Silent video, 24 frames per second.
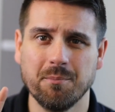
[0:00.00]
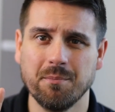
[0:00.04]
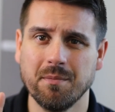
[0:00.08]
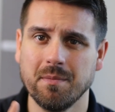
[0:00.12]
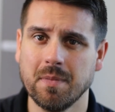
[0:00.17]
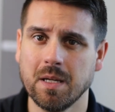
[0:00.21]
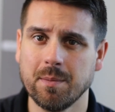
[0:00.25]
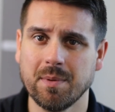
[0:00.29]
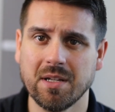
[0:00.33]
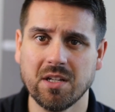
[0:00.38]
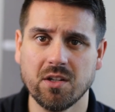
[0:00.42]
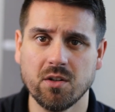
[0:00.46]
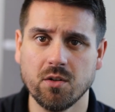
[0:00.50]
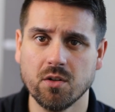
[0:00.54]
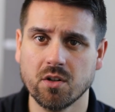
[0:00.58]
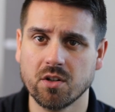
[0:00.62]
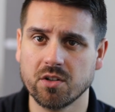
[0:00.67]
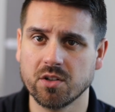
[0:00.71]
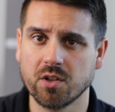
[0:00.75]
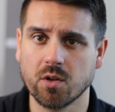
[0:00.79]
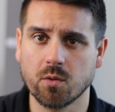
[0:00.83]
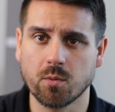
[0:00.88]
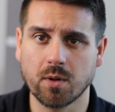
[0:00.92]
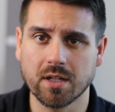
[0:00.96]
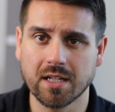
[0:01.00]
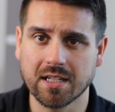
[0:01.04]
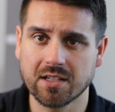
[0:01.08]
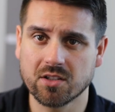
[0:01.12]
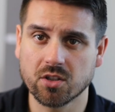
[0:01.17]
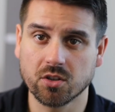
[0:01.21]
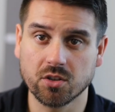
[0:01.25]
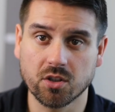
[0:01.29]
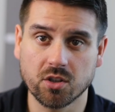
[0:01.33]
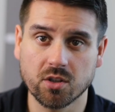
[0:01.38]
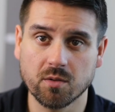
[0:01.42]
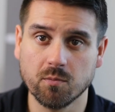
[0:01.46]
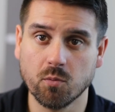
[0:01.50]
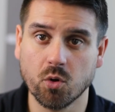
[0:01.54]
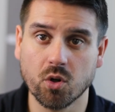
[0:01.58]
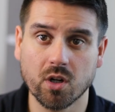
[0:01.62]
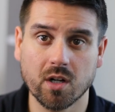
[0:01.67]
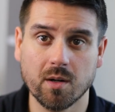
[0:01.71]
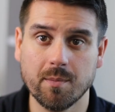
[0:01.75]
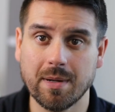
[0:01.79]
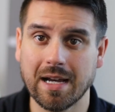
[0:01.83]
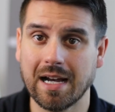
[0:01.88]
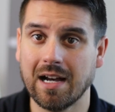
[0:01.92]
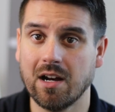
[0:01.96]
maybe you're wanting to learn
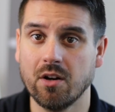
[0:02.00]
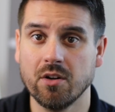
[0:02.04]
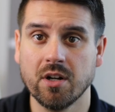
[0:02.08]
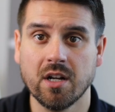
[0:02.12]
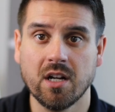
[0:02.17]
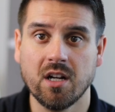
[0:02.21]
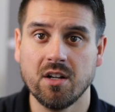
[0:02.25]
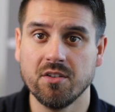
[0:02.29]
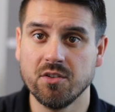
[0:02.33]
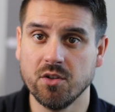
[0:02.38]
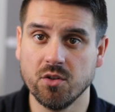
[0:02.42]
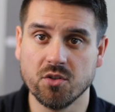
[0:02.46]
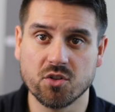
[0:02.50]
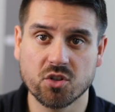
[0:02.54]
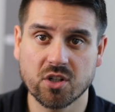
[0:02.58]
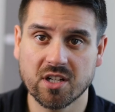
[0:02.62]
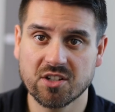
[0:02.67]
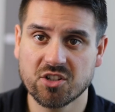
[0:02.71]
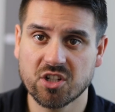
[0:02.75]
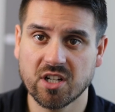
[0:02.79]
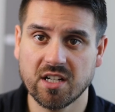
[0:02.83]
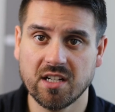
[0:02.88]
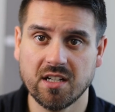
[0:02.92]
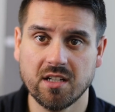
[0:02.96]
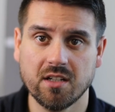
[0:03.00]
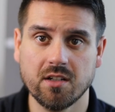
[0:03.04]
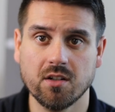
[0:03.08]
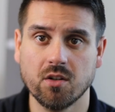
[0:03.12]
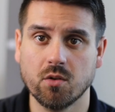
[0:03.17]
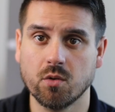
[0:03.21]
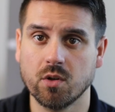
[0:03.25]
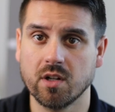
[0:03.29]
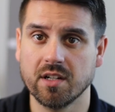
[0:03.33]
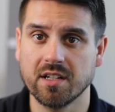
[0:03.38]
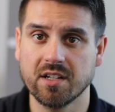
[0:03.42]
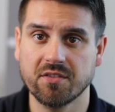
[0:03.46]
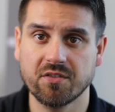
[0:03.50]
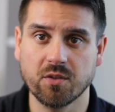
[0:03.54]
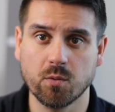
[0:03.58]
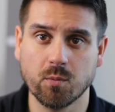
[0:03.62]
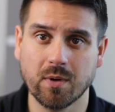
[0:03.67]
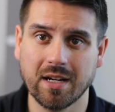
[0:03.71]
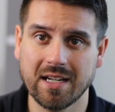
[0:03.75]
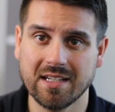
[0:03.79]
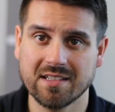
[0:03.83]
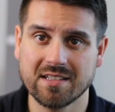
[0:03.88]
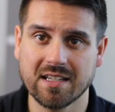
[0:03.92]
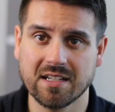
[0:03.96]
more about nutrition or different
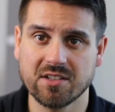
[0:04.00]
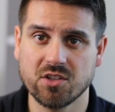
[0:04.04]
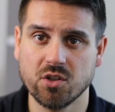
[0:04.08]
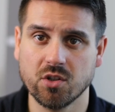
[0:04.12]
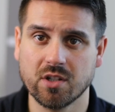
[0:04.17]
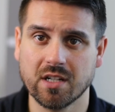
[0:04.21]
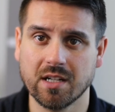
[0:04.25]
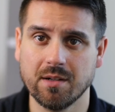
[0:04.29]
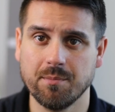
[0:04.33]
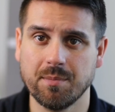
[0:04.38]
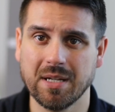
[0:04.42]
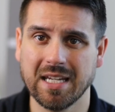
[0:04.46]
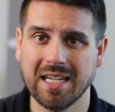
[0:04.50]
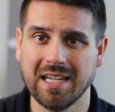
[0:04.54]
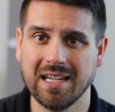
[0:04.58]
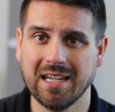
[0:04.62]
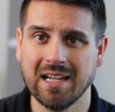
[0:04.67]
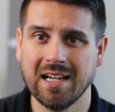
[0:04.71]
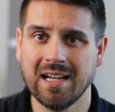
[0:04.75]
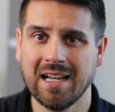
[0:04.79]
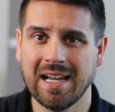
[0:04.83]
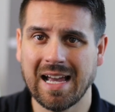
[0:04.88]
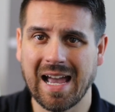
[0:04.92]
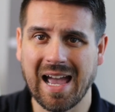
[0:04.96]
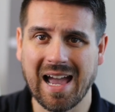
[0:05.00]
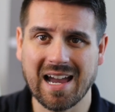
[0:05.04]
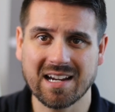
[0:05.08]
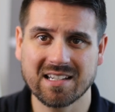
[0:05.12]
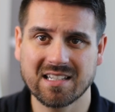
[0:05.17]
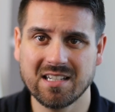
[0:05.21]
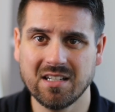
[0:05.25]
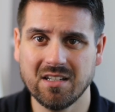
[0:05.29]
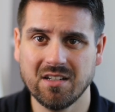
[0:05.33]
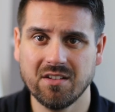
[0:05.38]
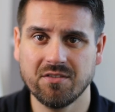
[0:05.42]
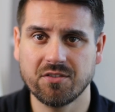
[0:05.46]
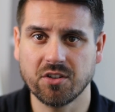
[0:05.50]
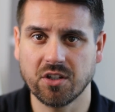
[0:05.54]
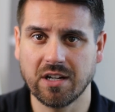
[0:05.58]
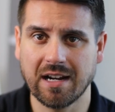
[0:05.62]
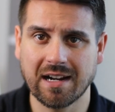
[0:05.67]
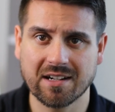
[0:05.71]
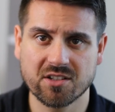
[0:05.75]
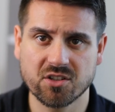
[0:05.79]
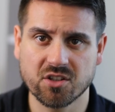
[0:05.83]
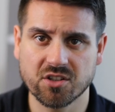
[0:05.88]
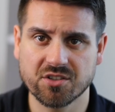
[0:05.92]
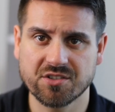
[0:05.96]
ways that you could be active or
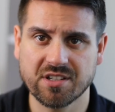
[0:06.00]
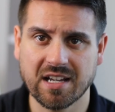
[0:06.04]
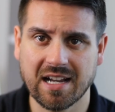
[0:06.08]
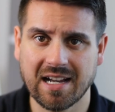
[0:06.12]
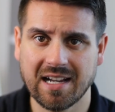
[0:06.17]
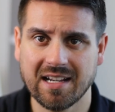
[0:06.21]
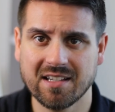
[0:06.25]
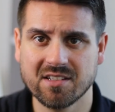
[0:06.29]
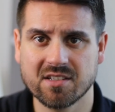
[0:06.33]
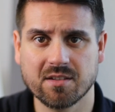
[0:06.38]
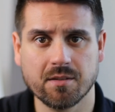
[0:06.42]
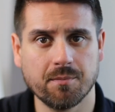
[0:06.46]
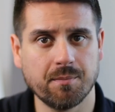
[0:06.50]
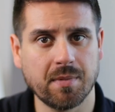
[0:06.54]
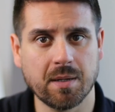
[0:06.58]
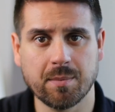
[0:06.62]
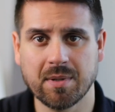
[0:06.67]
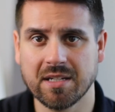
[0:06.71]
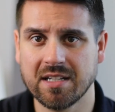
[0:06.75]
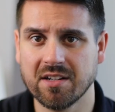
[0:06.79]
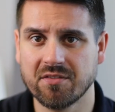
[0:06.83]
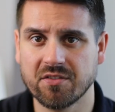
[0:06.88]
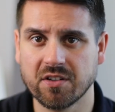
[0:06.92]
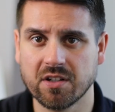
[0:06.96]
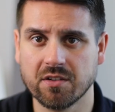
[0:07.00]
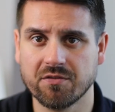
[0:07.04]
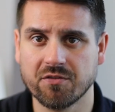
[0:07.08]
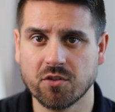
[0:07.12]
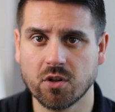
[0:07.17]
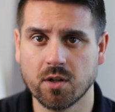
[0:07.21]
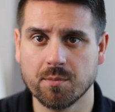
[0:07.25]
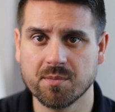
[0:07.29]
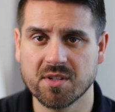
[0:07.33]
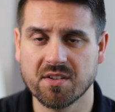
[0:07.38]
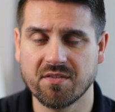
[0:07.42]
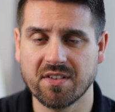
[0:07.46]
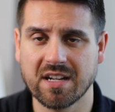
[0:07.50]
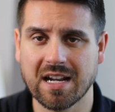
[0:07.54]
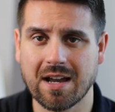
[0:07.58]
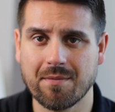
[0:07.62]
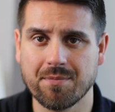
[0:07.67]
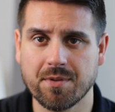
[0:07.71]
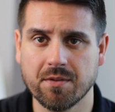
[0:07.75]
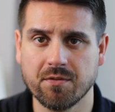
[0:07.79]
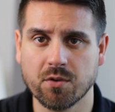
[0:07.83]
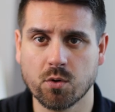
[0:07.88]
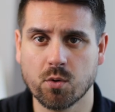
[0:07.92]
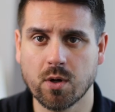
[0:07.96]
exercise, maybe different forms of
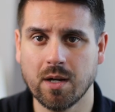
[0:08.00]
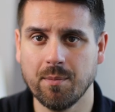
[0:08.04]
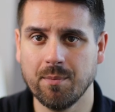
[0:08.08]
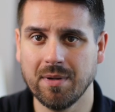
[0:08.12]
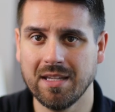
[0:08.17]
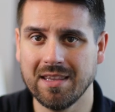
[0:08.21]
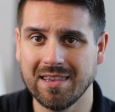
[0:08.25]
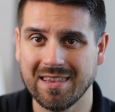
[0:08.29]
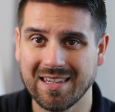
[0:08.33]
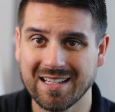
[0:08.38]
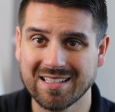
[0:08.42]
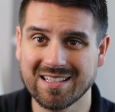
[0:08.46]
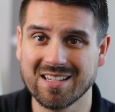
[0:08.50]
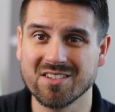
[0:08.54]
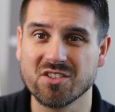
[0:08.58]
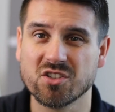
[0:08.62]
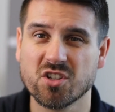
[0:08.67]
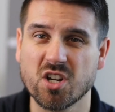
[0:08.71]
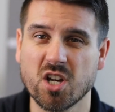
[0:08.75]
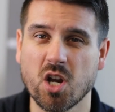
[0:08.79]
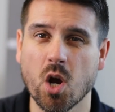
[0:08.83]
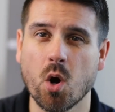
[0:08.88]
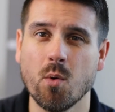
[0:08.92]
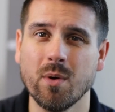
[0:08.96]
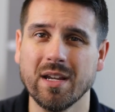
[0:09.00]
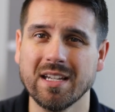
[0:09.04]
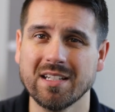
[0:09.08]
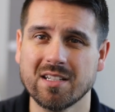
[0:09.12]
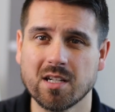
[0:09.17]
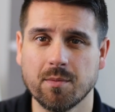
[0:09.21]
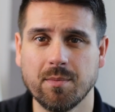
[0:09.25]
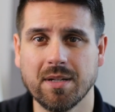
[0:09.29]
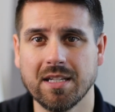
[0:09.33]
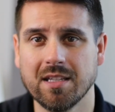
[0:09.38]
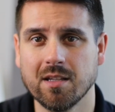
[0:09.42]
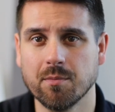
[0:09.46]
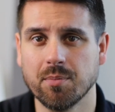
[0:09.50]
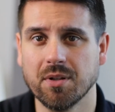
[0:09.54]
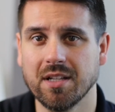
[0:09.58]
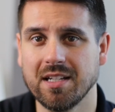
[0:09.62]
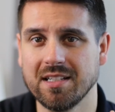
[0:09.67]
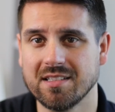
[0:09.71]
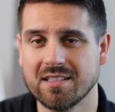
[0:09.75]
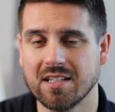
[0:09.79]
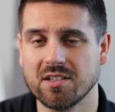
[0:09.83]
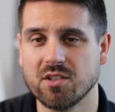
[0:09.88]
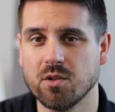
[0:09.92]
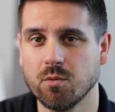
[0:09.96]
adaptive equipment, this is going to be the
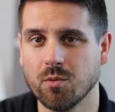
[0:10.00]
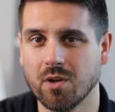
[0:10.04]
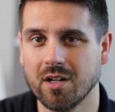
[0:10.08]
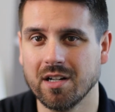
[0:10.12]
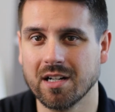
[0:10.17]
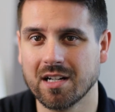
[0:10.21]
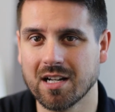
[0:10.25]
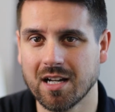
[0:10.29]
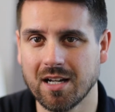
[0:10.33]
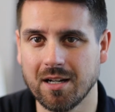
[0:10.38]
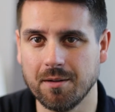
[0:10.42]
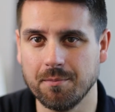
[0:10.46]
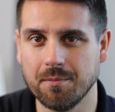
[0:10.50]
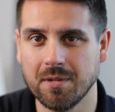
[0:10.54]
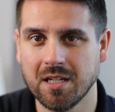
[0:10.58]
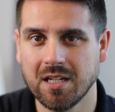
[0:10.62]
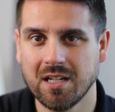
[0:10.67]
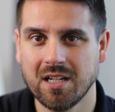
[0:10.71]
place that you want to come.